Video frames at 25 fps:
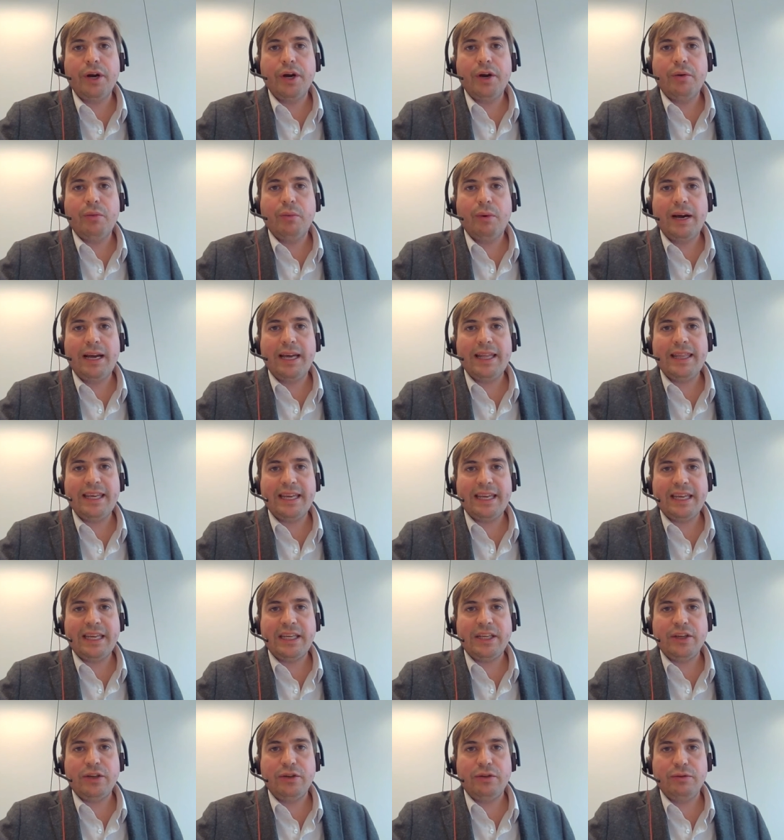where the
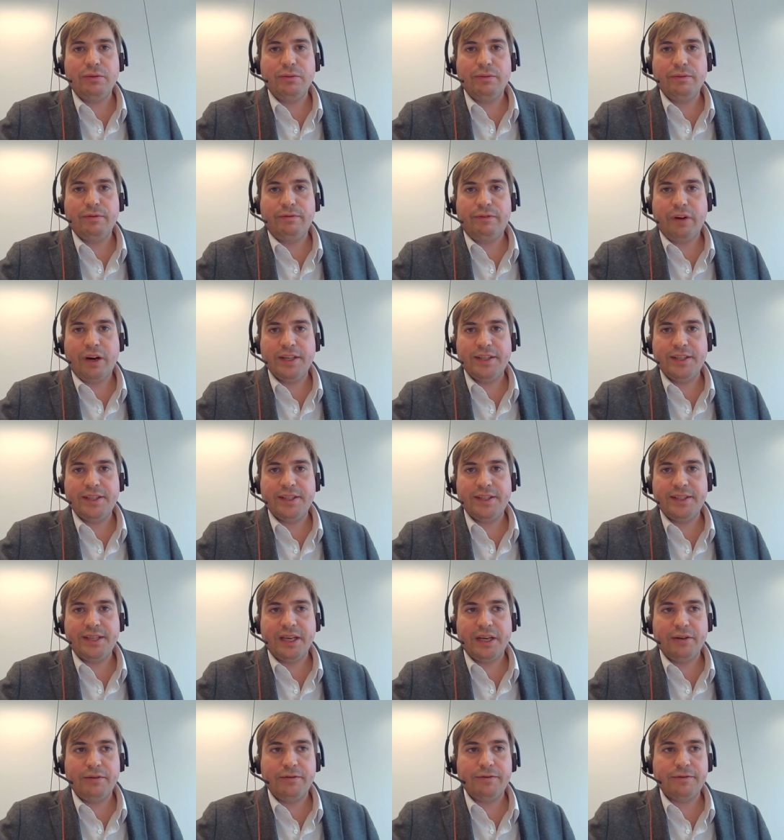EU finds
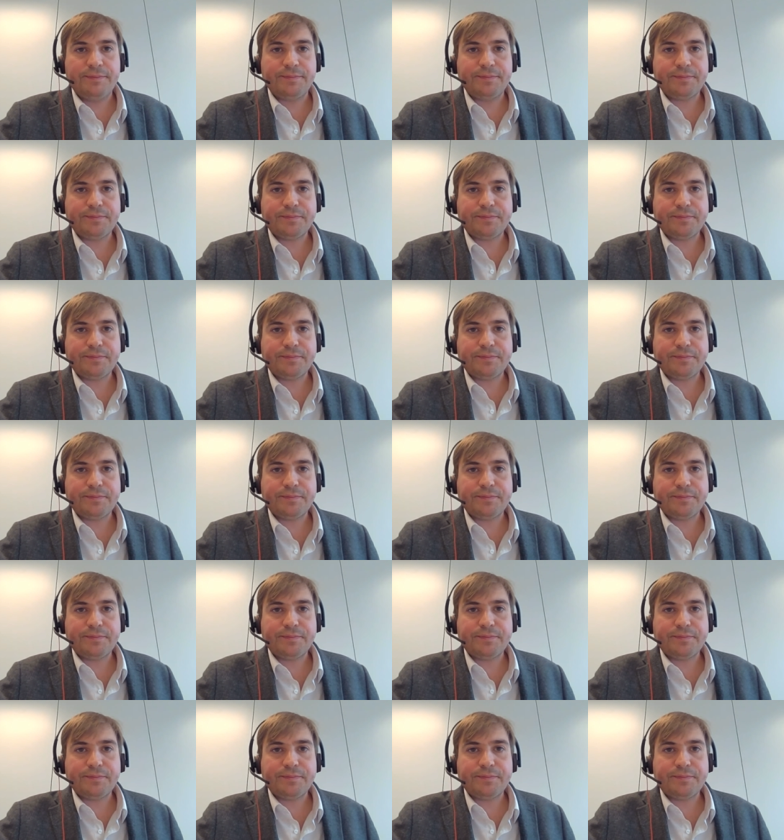itself